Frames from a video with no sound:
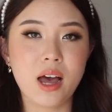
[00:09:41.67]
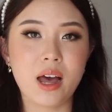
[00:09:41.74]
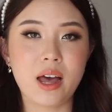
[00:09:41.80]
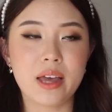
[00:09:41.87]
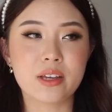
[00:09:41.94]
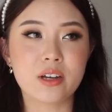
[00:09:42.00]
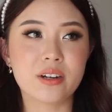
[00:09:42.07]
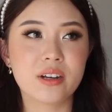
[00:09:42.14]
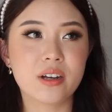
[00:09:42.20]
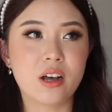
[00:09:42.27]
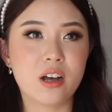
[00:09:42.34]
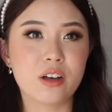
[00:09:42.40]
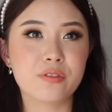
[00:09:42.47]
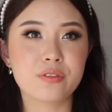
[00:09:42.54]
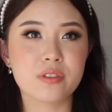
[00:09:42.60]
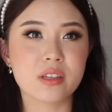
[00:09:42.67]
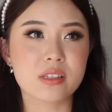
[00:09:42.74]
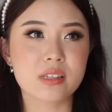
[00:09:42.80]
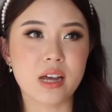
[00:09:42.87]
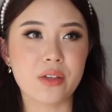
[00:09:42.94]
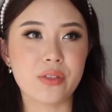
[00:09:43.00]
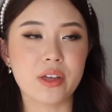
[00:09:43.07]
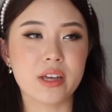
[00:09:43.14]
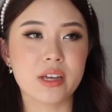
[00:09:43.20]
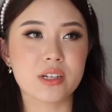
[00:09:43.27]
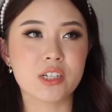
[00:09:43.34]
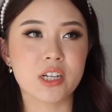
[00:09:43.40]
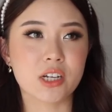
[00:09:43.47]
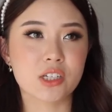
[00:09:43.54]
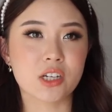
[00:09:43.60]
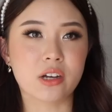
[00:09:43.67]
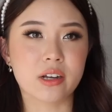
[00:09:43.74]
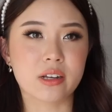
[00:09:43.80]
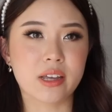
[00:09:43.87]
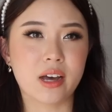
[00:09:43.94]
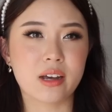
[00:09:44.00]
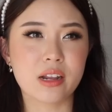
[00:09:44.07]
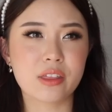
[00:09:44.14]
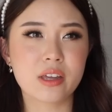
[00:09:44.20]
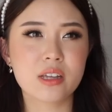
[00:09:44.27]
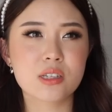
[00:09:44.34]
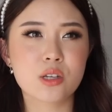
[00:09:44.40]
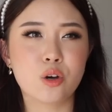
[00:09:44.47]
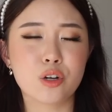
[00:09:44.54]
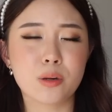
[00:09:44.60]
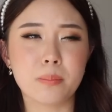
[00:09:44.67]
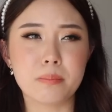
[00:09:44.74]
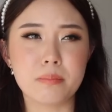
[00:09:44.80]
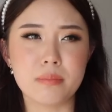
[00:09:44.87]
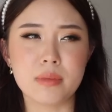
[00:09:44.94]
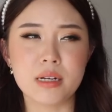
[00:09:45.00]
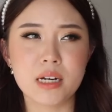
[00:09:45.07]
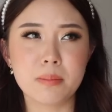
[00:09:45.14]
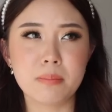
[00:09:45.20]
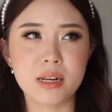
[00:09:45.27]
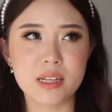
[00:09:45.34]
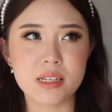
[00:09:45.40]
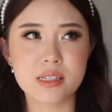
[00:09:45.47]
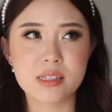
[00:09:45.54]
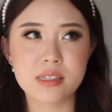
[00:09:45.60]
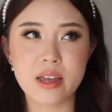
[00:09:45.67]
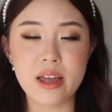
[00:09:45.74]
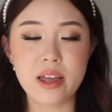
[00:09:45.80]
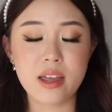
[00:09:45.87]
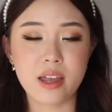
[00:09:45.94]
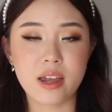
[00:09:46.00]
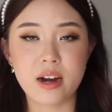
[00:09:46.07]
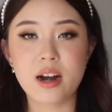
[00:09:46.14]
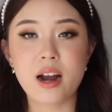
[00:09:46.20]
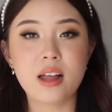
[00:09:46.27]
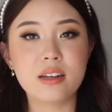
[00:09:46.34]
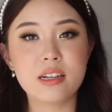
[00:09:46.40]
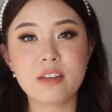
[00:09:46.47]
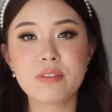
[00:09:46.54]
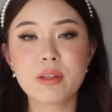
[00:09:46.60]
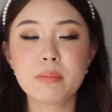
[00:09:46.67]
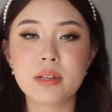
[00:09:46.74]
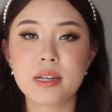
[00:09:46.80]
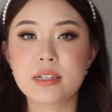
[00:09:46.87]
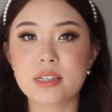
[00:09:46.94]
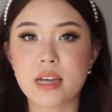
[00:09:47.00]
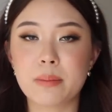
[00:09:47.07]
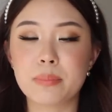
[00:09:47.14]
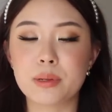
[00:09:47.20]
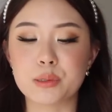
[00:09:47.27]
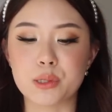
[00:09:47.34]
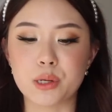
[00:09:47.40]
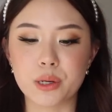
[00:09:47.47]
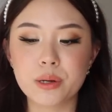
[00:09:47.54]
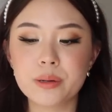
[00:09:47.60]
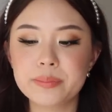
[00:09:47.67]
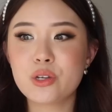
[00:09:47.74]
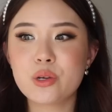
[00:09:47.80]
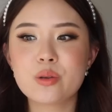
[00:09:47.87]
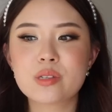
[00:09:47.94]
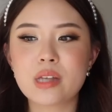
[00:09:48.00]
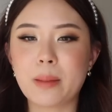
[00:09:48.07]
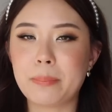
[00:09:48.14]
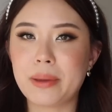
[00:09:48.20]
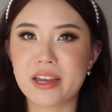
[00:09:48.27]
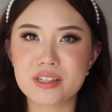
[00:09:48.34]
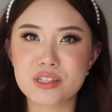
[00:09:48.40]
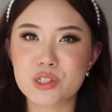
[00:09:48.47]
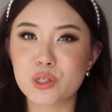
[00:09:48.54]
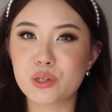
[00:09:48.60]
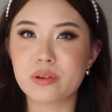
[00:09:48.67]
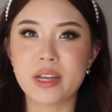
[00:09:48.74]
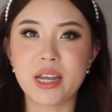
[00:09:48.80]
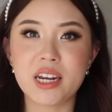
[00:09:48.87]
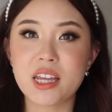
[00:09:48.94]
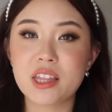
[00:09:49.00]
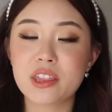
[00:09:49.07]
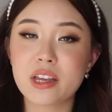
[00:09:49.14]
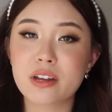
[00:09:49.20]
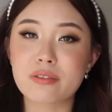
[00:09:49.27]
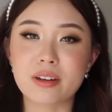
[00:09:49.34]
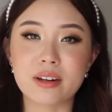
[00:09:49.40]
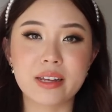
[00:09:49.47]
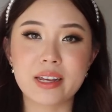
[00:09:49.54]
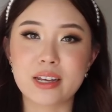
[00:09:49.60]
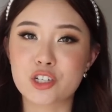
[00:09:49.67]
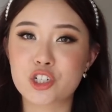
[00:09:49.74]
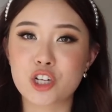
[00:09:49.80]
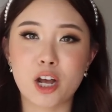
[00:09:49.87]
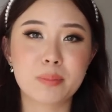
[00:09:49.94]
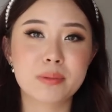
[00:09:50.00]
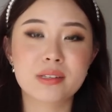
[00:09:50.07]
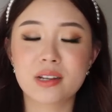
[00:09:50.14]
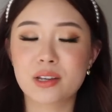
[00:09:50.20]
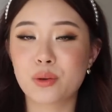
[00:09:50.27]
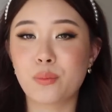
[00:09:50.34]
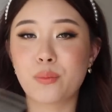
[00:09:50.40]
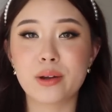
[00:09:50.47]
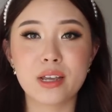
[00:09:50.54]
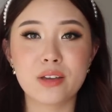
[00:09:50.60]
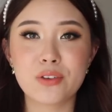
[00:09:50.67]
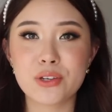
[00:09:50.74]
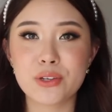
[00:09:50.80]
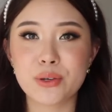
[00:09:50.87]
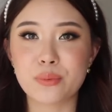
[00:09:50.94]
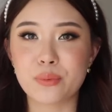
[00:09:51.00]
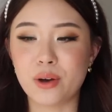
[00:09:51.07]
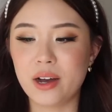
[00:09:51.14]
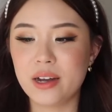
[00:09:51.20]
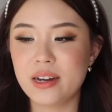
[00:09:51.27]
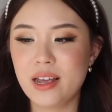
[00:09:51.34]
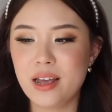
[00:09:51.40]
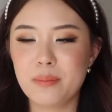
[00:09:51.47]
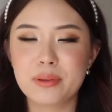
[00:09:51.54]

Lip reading: I got it off this other TikTok account. I think it's called Minimalist Hair. I'll leave them linked down below. Use a pencil, anything really, a chopstick, whatever you want.